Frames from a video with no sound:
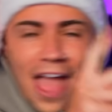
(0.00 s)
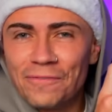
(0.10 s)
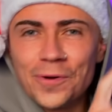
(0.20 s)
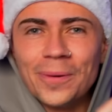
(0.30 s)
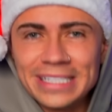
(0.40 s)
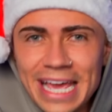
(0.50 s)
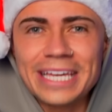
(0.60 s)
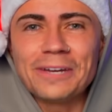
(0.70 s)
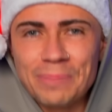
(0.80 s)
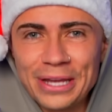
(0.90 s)
everyone
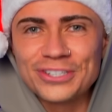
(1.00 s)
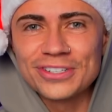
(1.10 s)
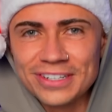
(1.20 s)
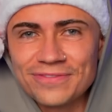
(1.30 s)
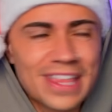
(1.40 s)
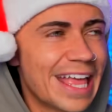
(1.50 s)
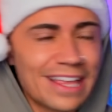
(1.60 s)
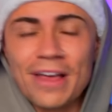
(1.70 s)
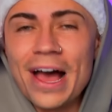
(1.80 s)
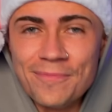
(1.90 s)
taking pictures and...
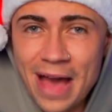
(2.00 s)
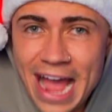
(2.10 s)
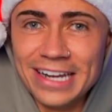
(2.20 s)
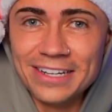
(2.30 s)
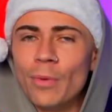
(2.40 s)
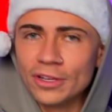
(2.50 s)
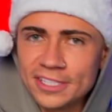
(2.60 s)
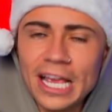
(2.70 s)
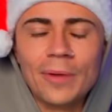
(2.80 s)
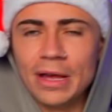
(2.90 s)
Man, and while
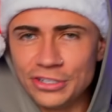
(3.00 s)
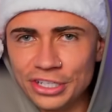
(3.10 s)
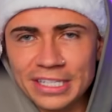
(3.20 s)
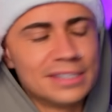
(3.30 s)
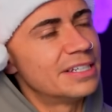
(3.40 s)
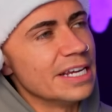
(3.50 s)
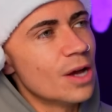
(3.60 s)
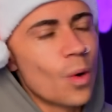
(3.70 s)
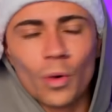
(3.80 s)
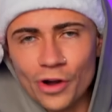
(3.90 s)
some, as you can
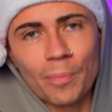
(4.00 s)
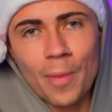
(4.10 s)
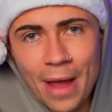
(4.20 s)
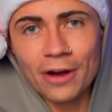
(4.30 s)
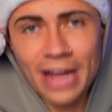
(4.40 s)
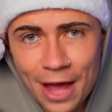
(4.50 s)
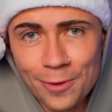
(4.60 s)
see, were not prepared at